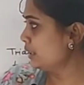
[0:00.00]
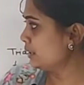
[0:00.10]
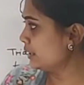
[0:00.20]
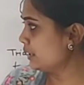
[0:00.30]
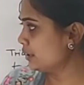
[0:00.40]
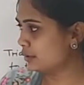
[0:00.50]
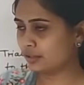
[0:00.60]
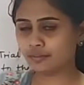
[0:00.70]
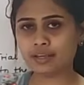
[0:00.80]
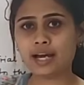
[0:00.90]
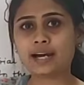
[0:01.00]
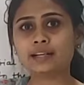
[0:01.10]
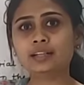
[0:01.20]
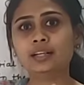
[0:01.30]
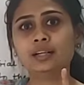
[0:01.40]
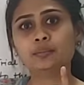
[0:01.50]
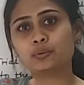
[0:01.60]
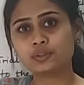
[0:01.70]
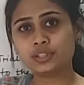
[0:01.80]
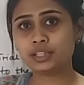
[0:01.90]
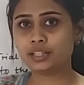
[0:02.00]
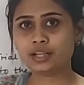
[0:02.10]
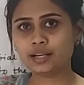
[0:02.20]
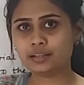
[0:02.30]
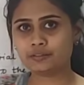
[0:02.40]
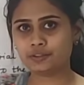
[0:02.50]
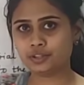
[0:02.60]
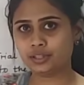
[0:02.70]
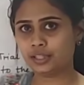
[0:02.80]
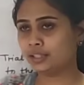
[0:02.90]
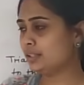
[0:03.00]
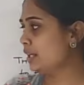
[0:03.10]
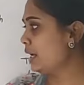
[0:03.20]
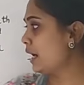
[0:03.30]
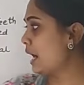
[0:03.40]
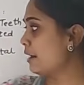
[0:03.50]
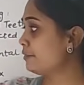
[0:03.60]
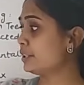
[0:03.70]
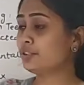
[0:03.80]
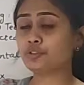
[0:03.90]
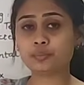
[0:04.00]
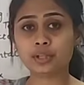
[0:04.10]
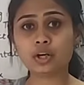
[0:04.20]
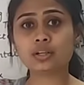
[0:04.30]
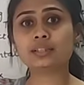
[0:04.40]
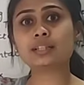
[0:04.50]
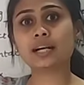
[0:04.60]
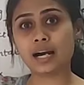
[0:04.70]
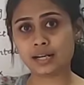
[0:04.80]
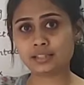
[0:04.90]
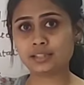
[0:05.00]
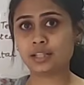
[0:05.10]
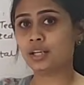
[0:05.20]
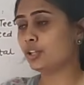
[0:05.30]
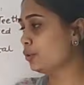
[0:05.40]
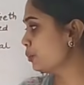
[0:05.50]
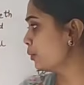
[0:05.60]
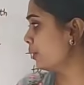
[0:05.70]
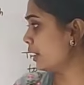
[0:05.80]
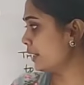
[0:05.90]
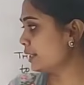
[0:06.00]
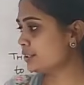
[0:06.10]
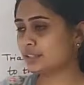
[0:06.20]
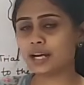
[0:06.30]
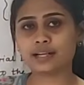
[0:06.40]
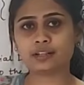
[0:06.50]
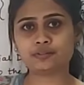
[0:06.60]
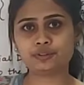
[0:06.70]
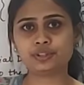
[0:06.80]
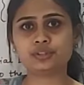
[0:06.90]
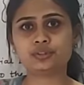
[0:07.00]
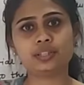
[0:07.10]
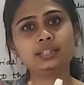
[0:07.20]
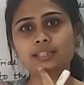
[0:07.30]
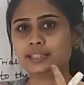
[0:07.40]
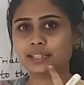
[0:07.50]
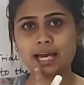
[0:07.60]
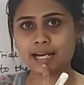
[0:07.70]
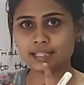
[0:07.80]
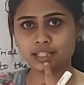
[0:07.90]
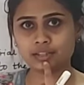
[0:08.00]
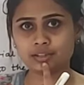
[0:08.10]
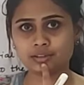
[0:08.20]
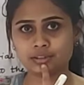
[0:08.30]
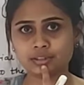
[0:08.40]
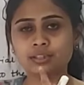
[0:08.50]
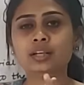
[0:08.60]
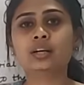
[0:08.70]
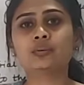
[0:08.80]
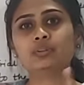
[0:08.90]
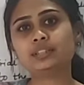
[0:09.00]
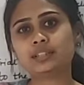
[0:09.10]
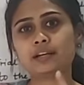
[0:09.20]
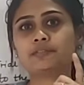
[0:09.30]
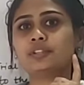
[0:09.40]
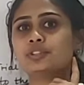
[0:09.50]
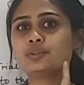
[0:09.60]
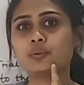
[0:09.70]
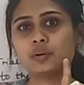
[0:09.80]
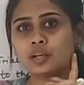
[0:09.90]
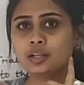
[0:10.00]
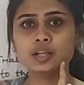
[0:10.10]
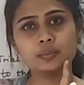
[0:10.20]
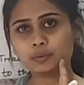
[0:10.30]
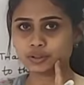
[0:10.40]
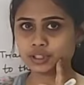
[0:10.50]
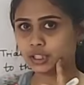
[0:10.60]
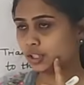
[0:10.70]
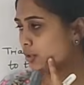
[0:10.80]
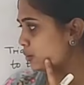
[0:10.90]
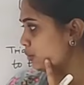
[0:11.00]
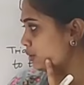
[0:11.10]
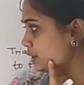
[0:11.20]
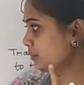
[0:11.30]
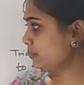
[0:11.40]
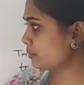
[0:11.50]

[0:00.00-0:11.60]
Till here we had posterior artificial teeth. After trimming on the cast, you arrange the artificial teeth in the anterior region with reference to a posterior occlusion.